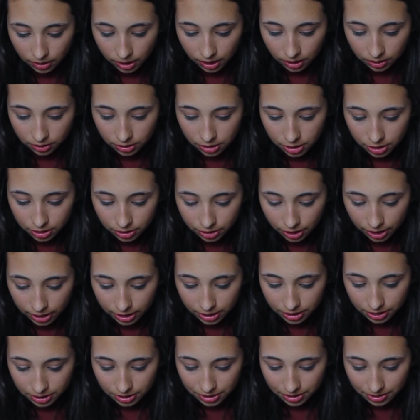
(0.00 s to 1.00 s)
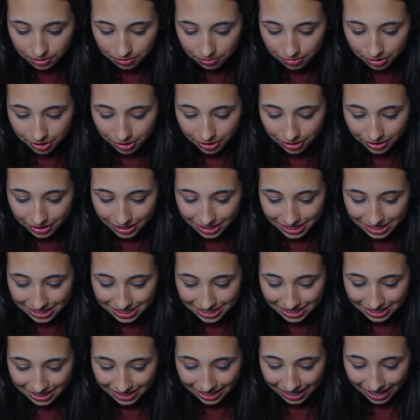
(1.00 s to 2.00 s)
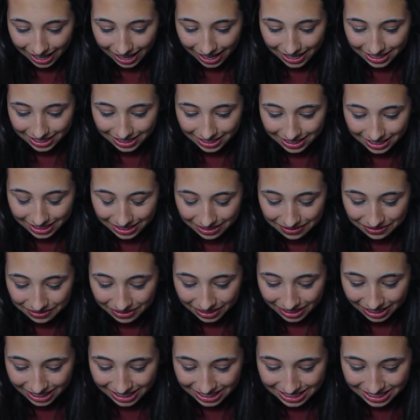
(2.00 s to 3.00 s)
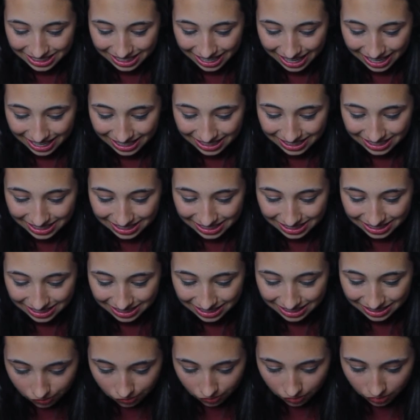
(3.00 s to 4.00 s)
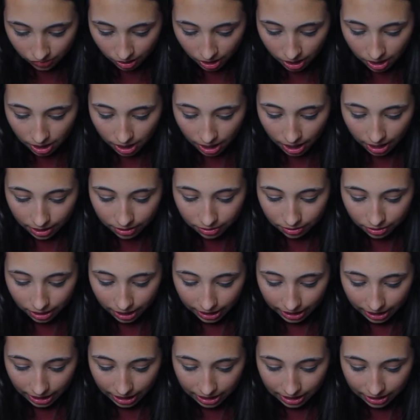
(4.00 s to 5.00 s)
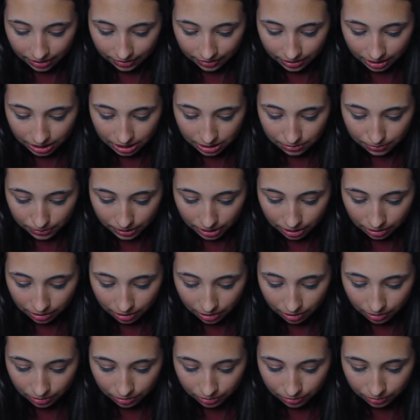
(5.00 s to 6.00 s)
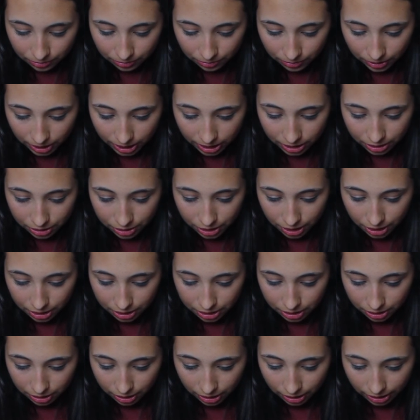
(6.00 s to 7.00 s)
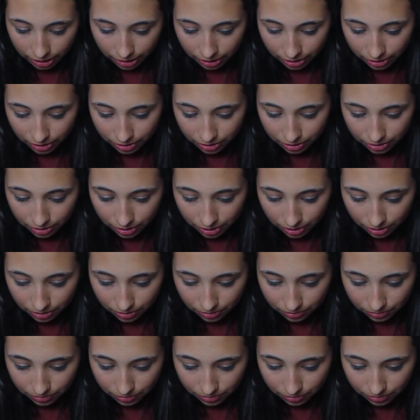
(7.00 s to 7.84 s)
I'll just try to zoom through this in the editing process. I don't like any of these, but you know, we can change it later, so.